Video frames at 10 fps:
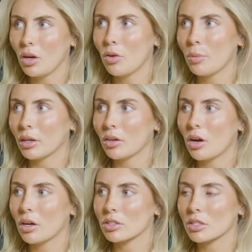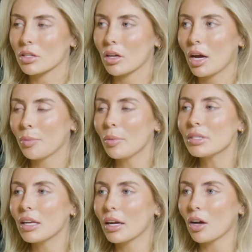Oh my gosh. I'd probably
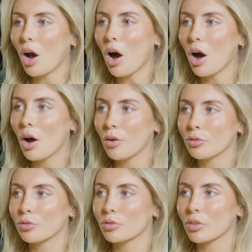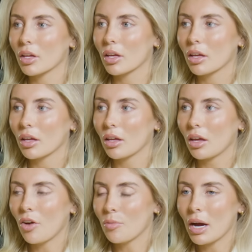say like half
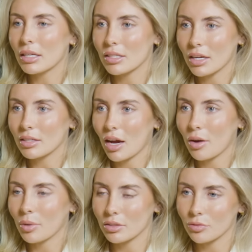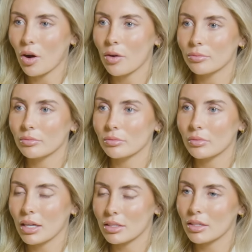of my sex count is from
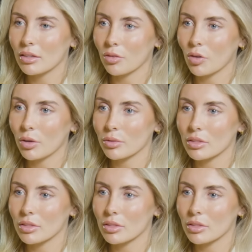18-year-olds.